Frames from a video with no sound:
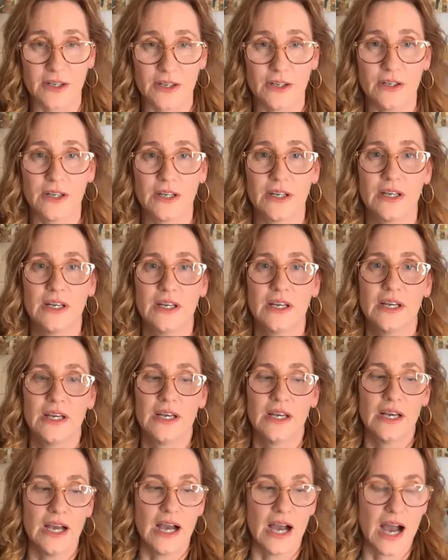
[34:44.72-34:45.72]
there.
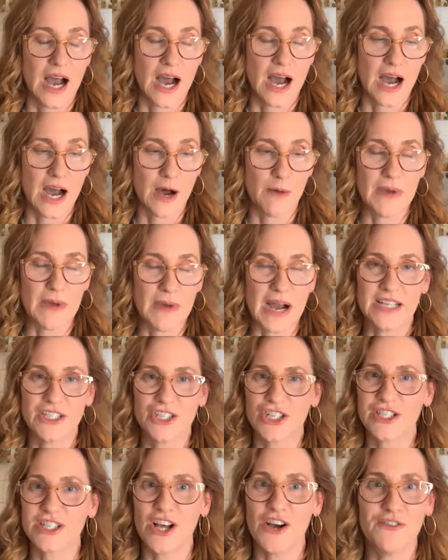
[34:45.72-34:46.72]
Yes. Um, I
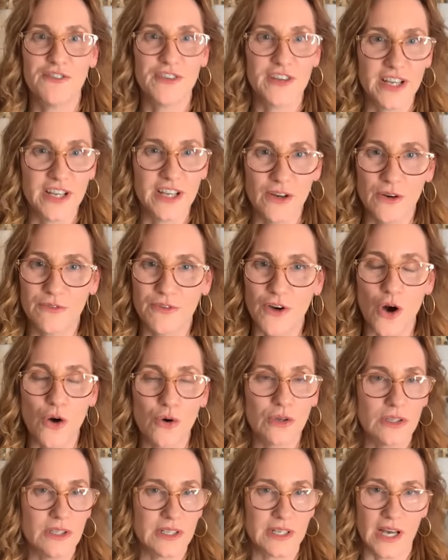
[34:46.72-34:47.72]
just saw a video of
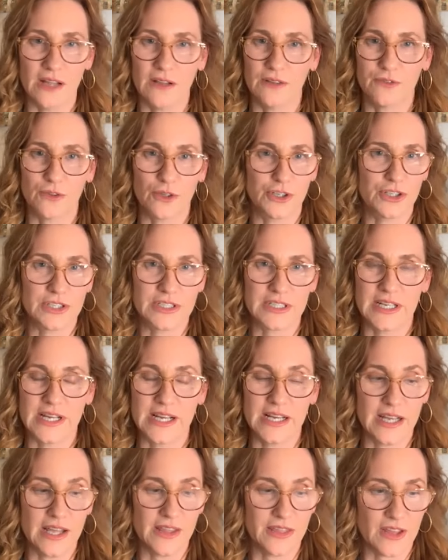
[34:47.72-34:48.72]
Oakland, California
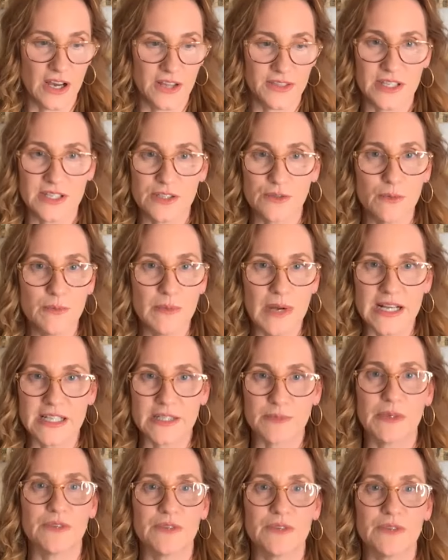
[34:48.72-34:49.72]
today, and I thought this
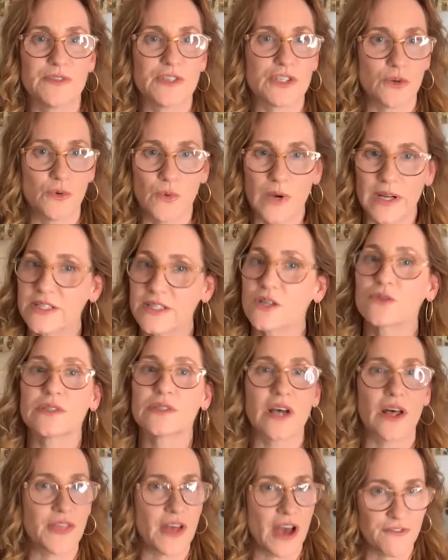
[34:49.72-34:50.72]
reminds me of Soweto,
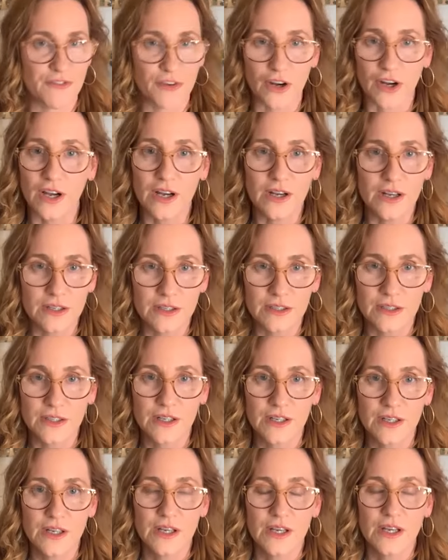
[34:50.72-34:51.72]
South Africa. It's
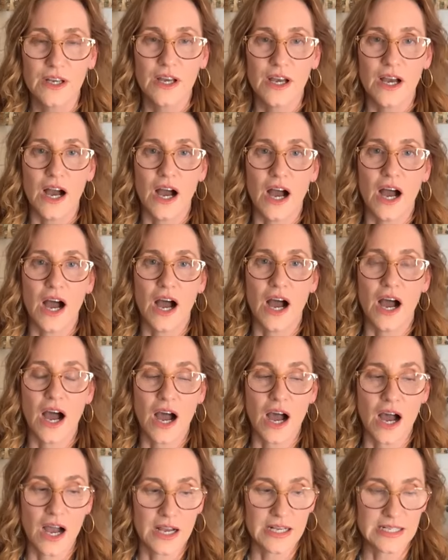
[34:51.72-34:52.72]
absolutely terrible.
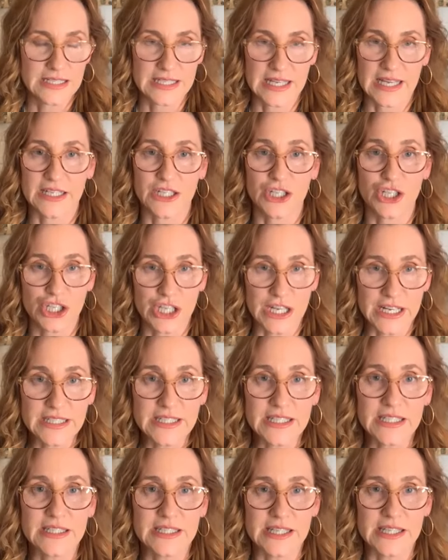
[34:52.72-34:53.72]
Uh, it's like a
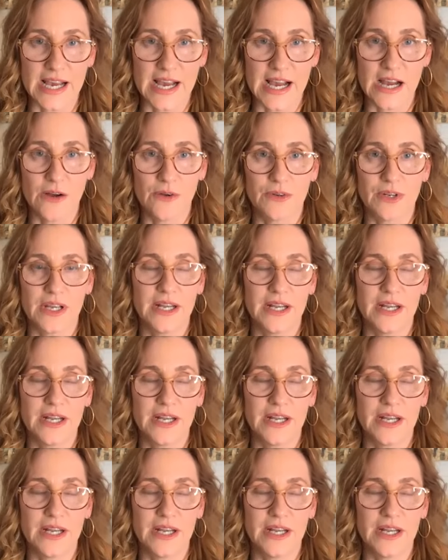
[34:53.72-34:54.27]
shanty town,